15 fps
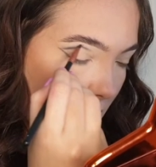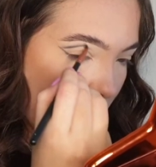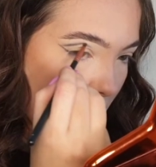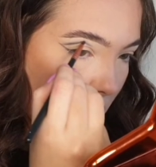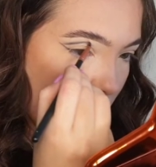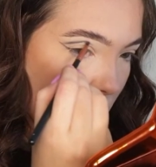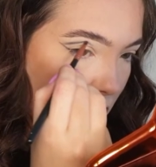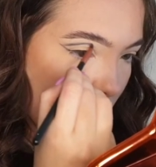
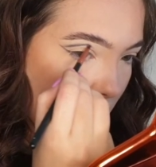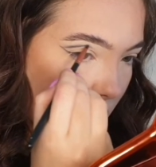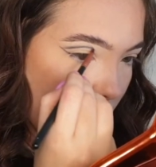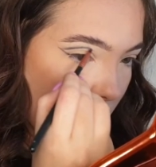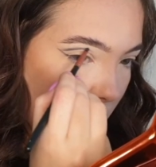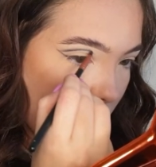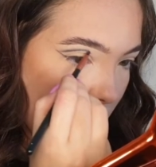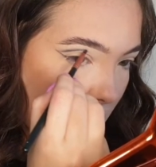and
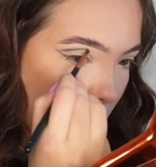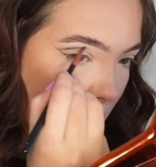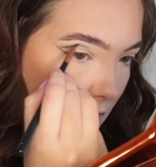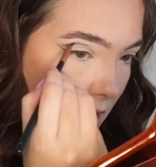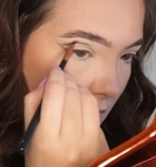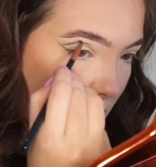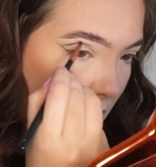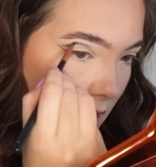just
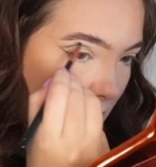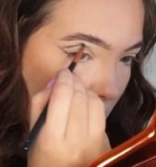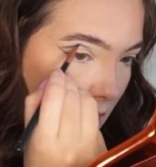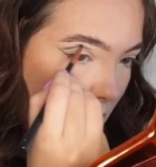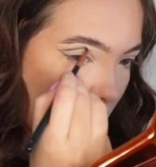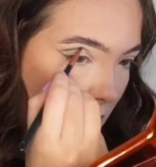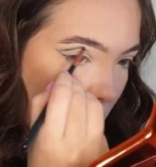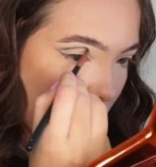
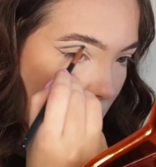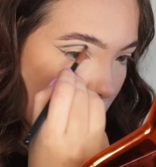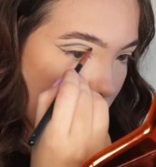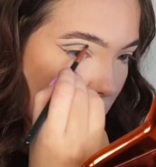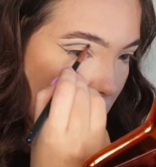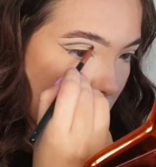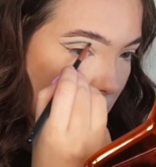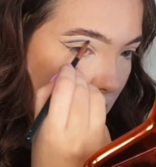
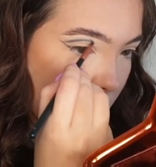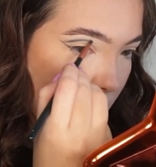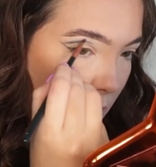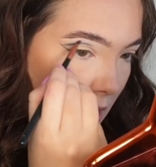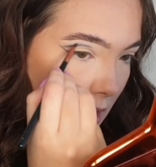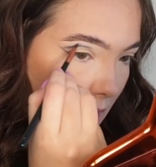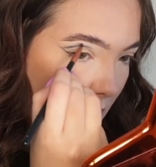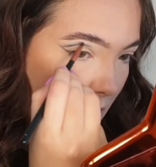using it to
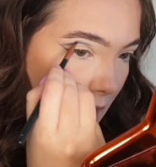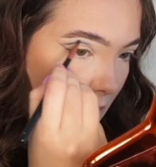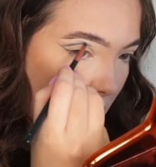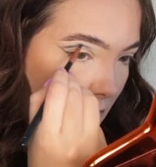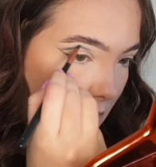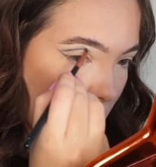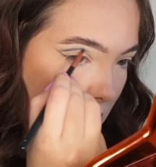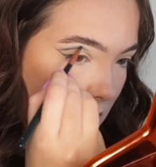
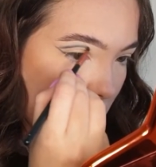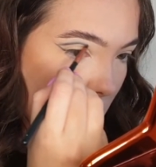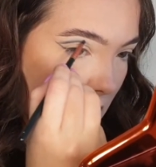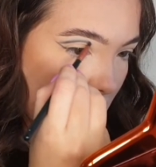blend.